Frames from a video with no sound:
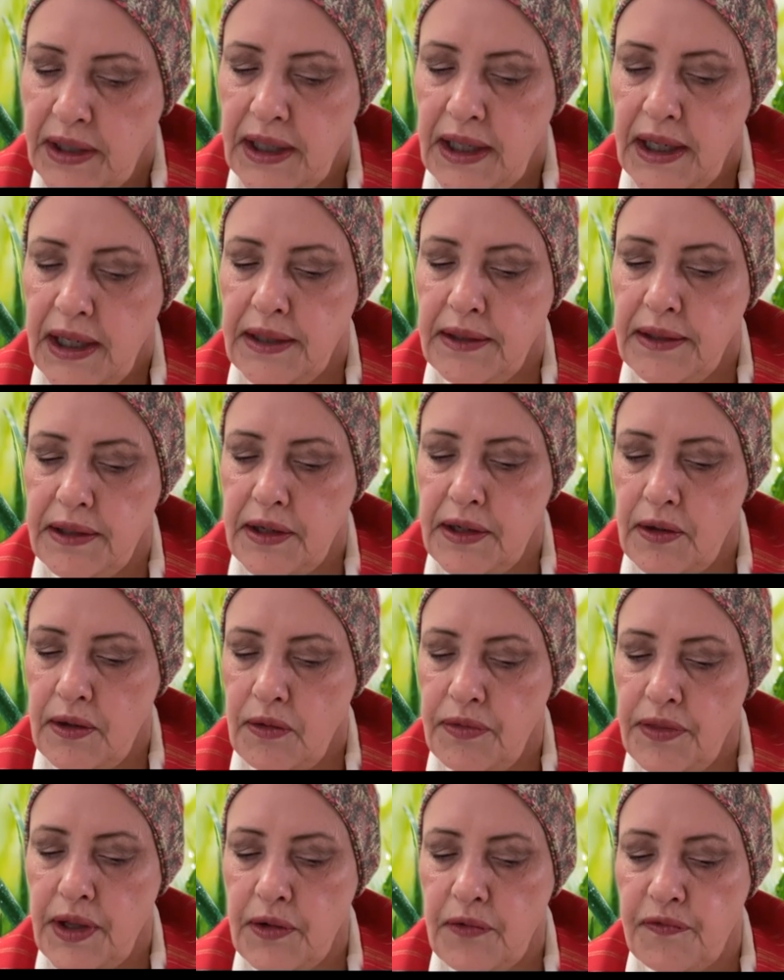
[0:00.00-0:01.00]
and
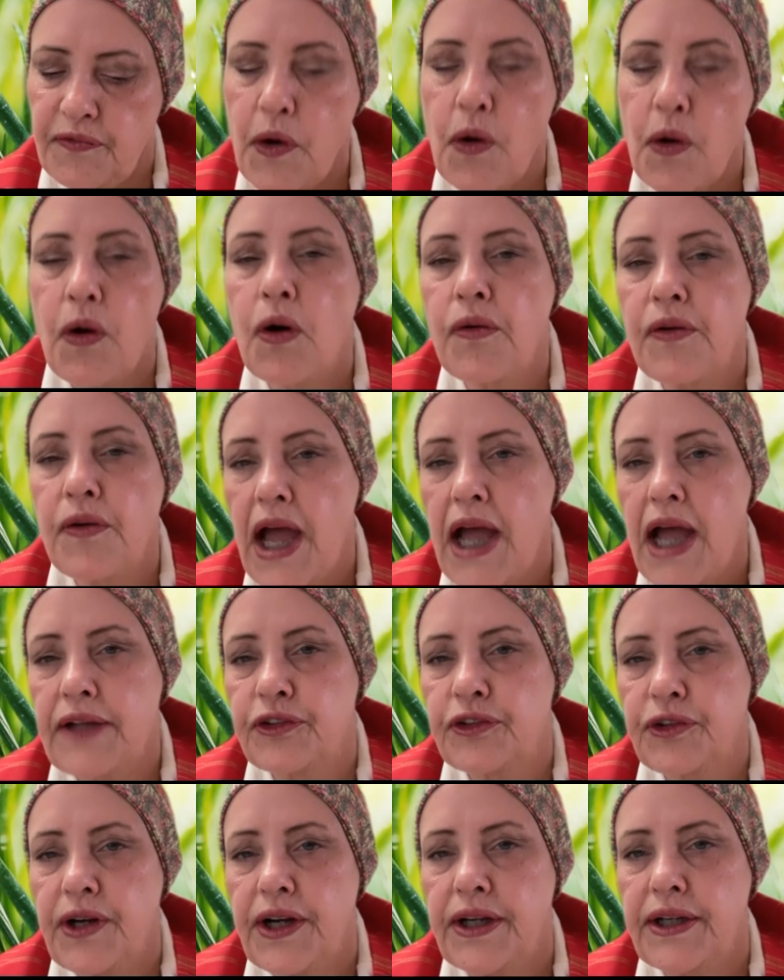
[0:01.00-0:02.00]
they've all had
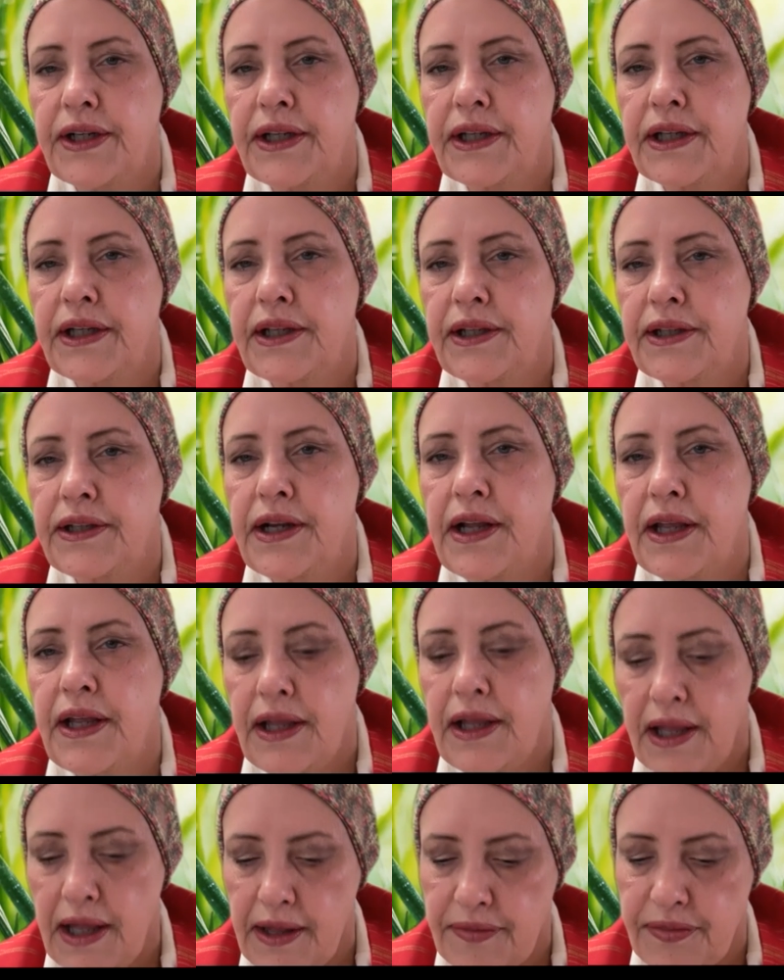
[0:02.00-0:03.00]
training in
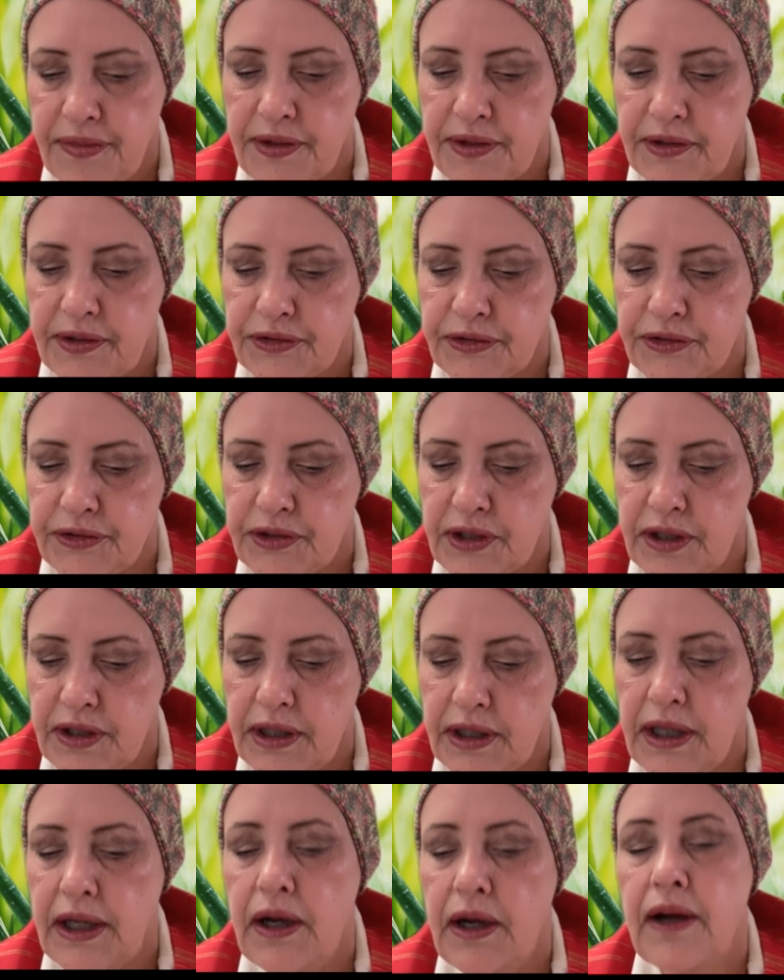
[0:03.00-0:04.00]
ethics
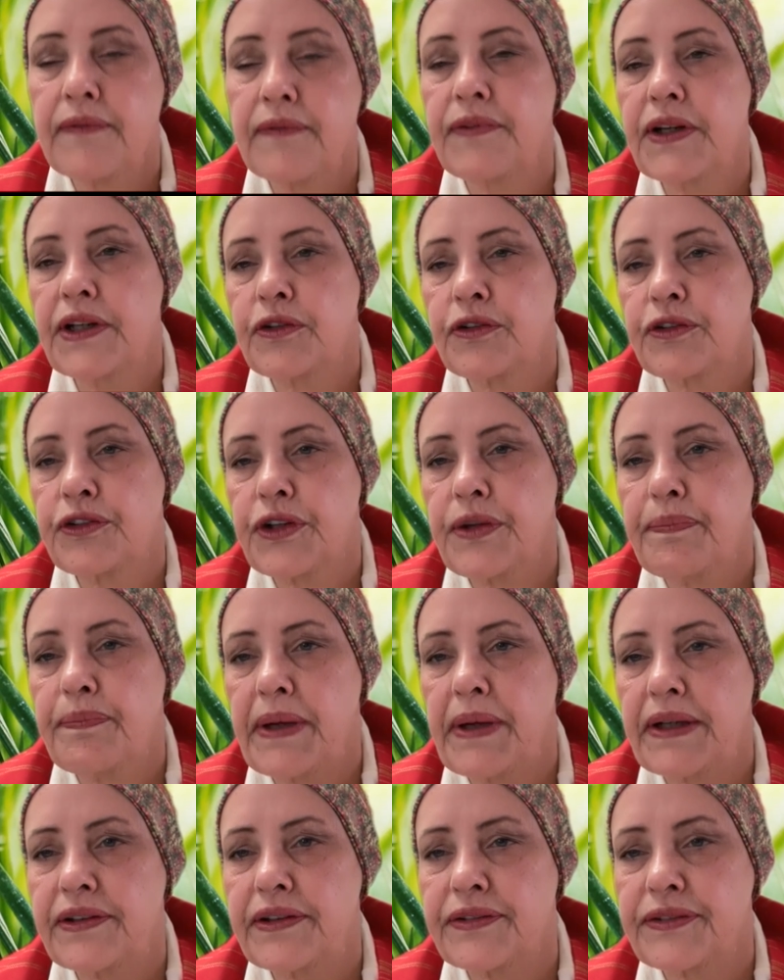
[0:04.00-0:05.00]
of energy
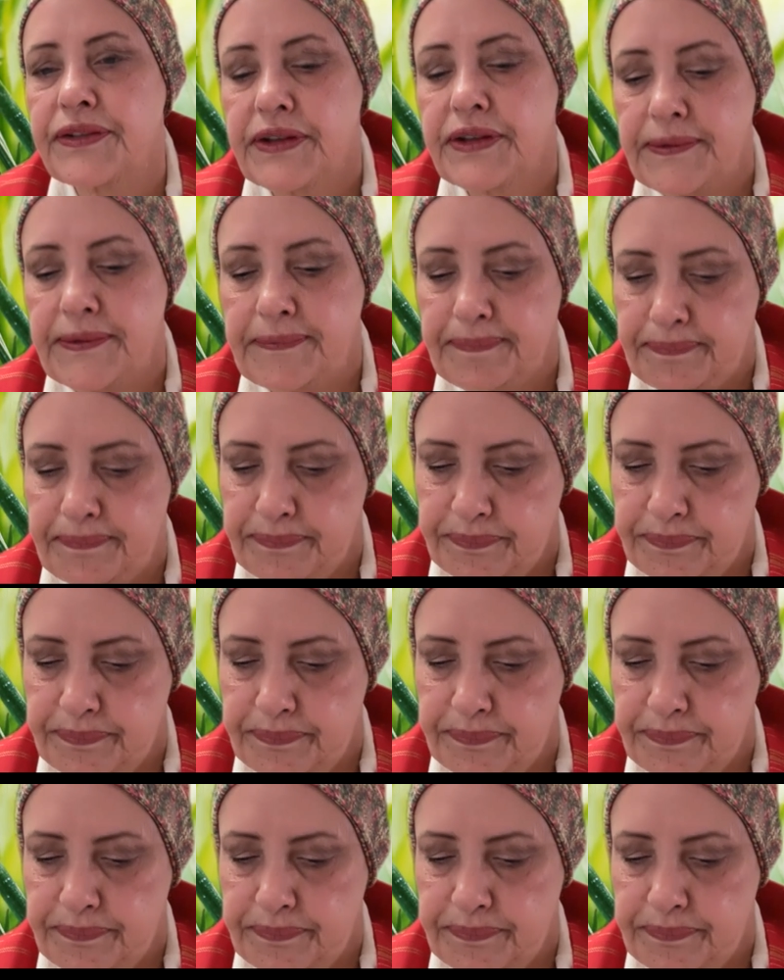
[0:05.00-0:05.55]
medicine.